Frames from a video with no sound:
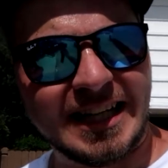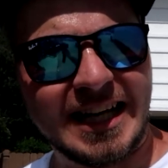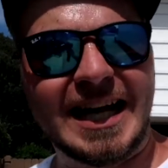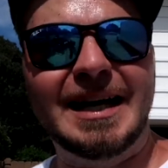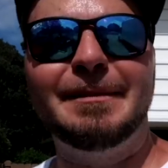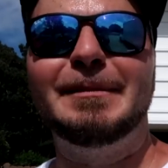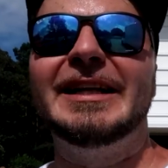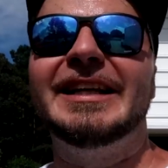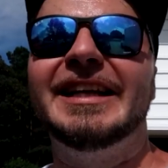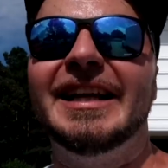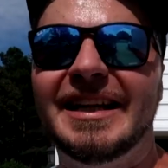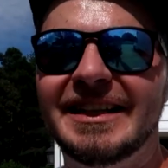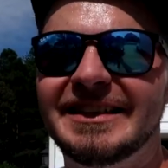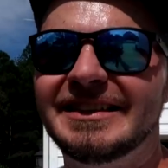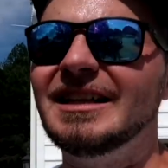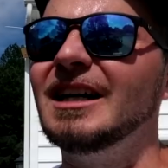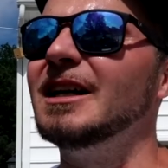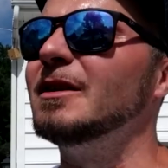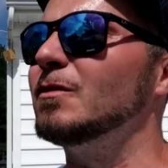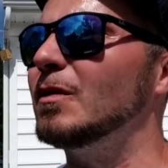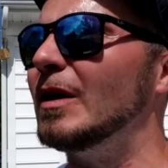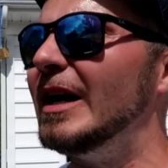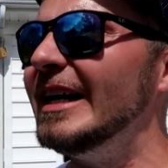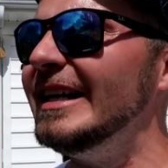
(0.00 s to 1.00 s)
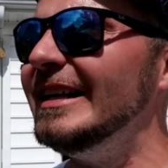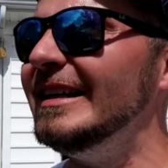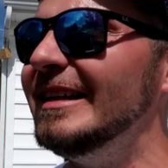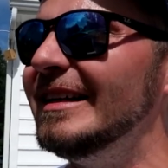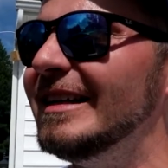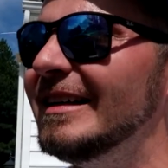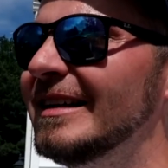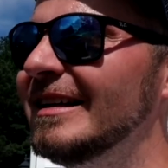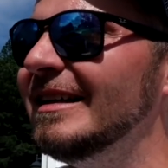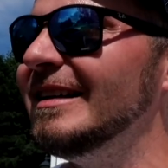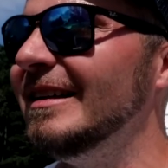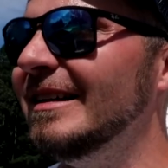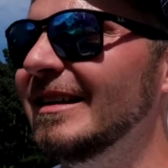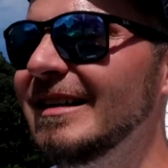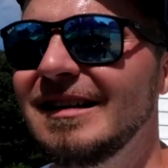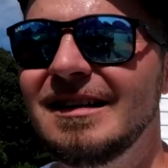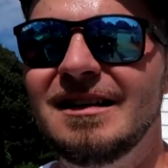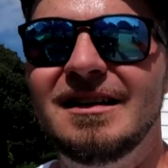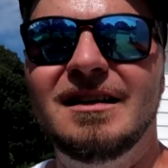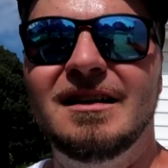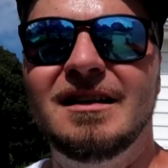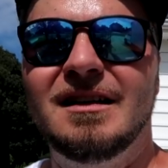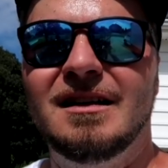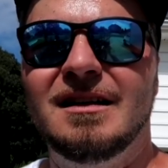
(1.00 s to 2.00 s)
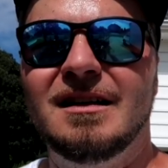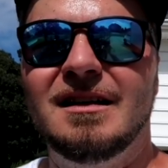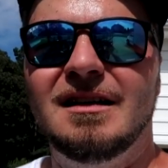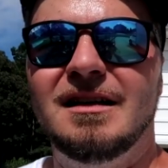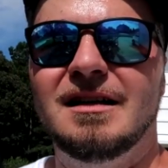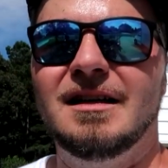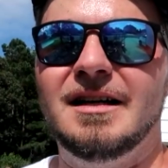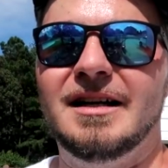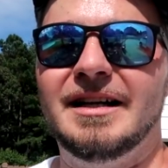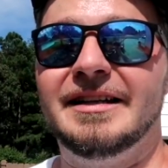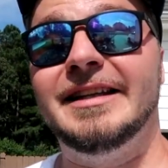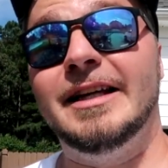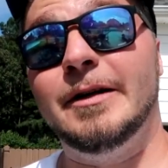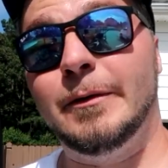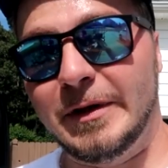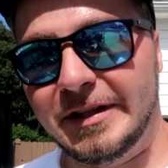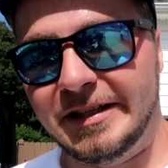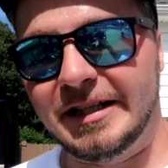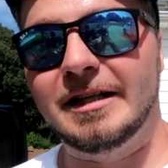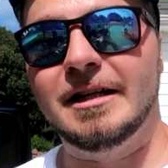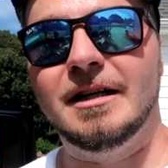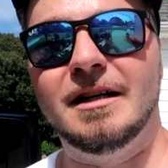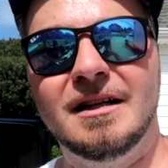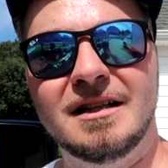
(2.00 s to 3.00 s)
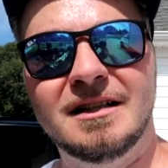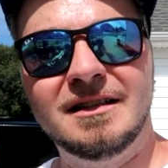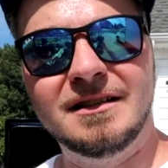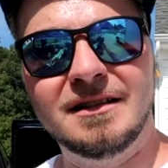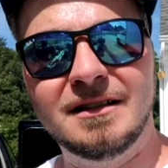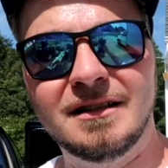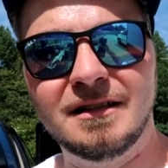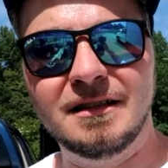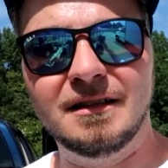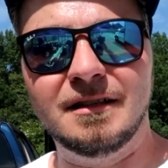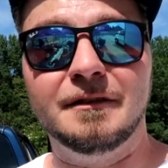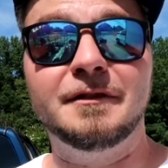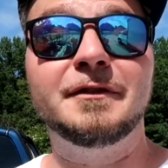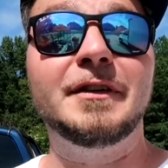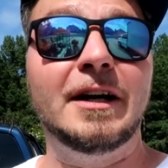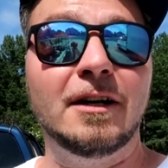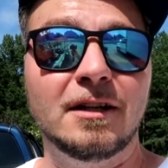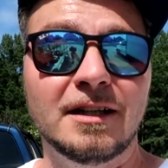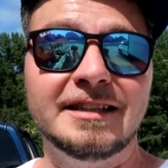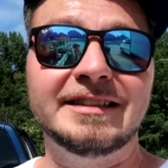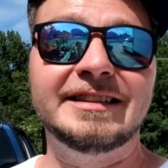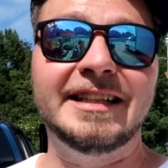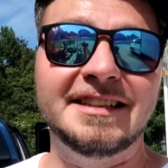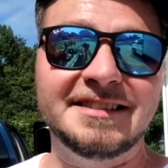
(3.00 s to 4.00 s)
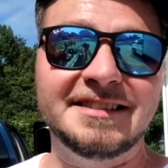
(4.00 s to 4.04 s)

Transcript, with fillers: time and get it done right. And I think we did a, a fairly